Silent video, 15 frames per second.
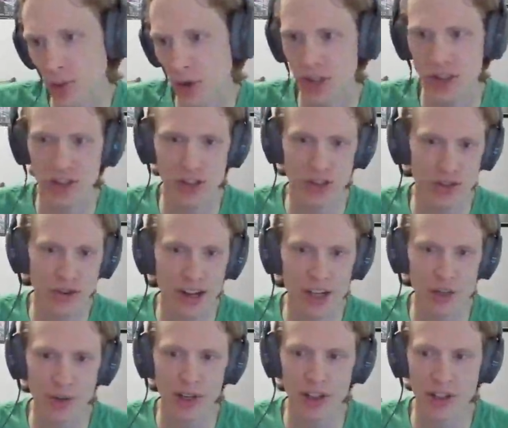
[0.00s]
which is
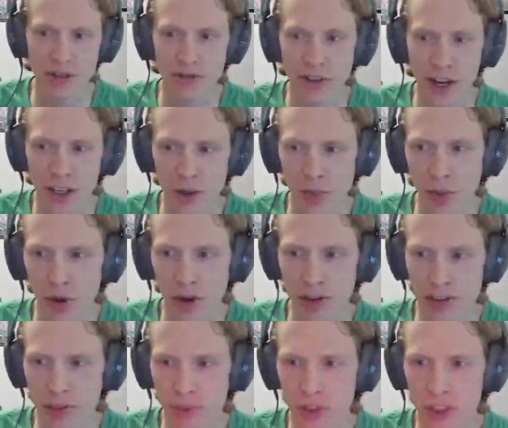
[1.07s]
strange because the final
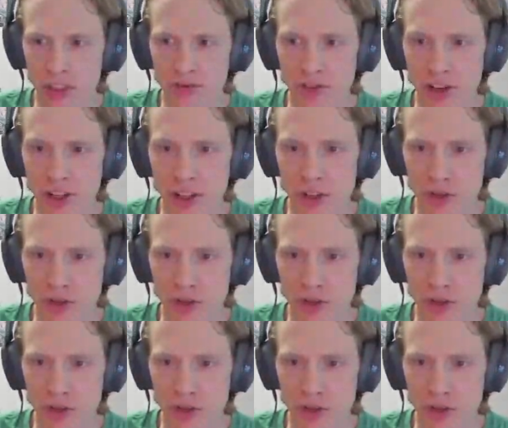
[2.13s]
boss that we're going to fight